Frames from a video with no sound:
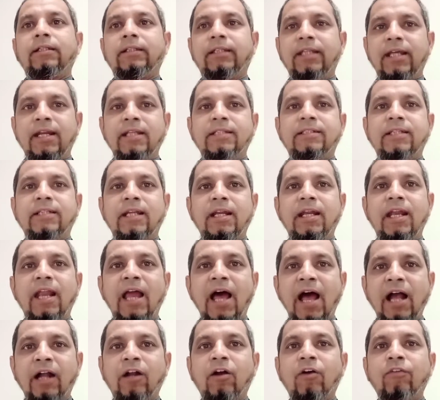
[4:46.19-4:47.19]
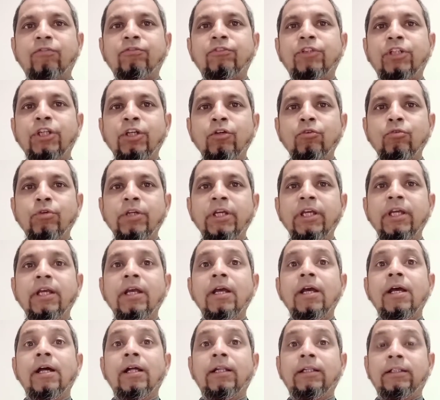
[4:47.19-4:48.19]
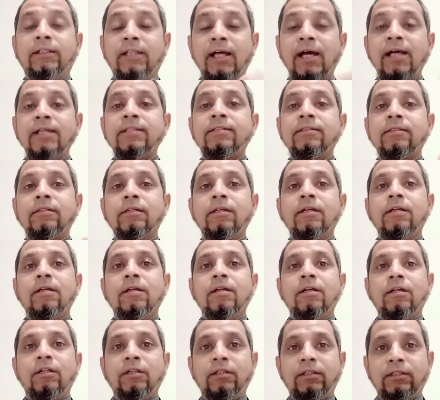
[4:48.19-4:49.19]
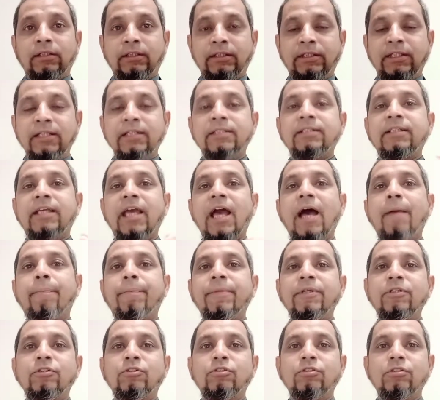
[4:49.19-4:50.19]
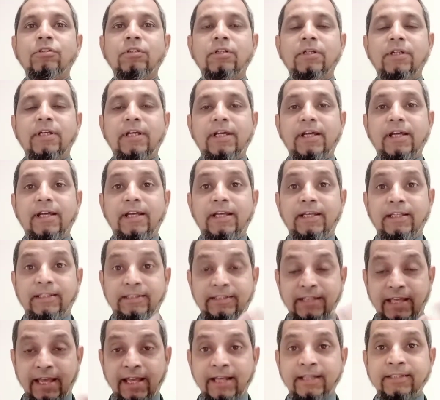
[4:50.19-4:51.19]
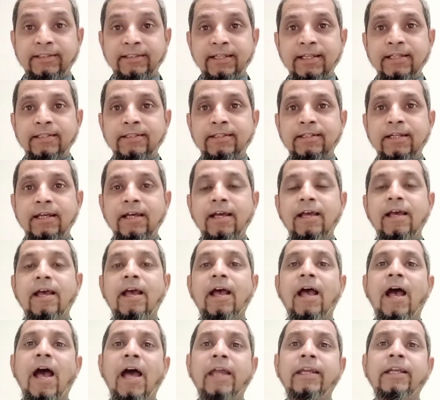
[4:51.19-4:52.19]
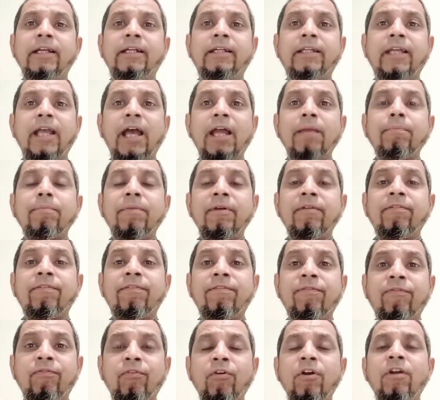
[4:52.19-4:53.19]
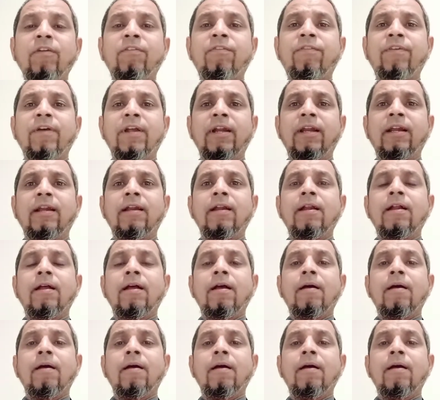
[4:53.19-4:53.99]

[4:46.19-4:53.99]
There is a lack of theory, thus this gap exists and it can be fulfilled